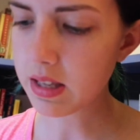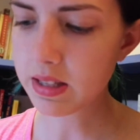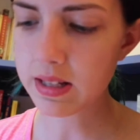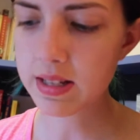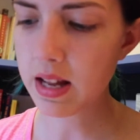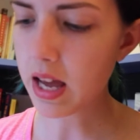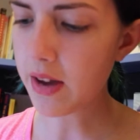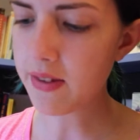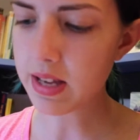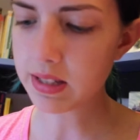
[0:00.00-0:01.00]
it does not
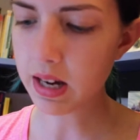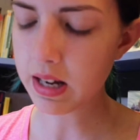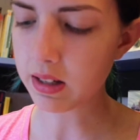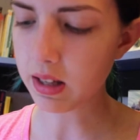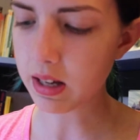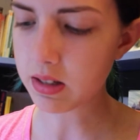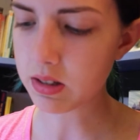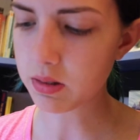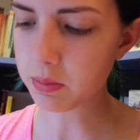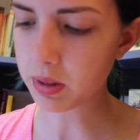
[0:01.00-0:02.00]
have a title, I
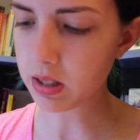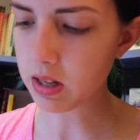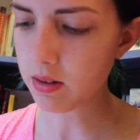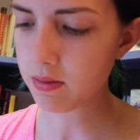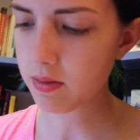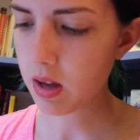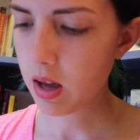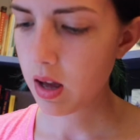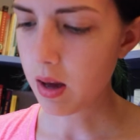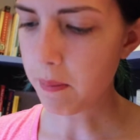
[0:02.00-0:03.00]
don't believe,
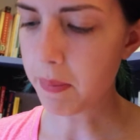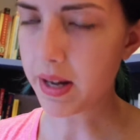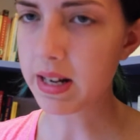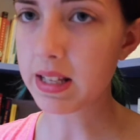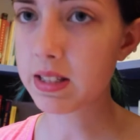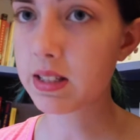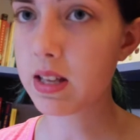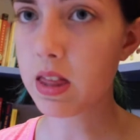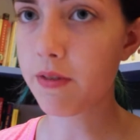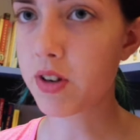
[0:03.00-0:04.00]
but
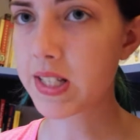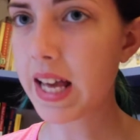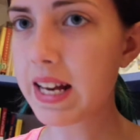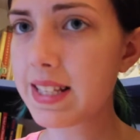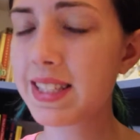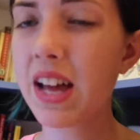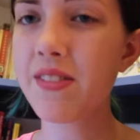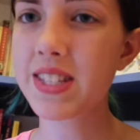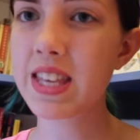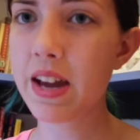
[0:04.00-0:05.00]
it's, the first line is,
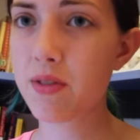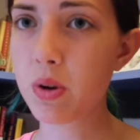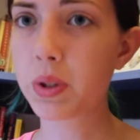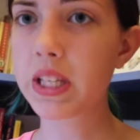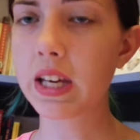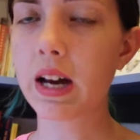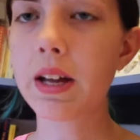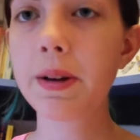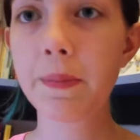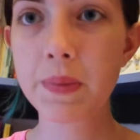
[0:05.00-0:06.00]
Love is the every only
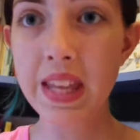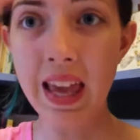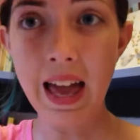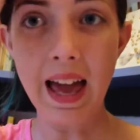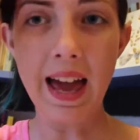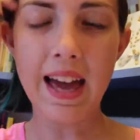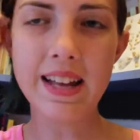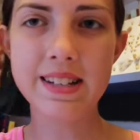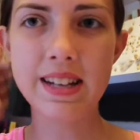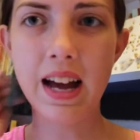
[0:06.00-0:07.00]
God,
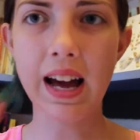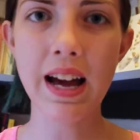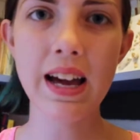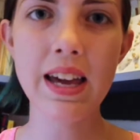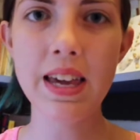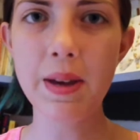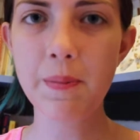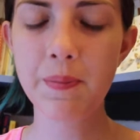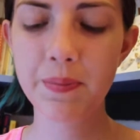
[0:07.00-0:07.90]
and I,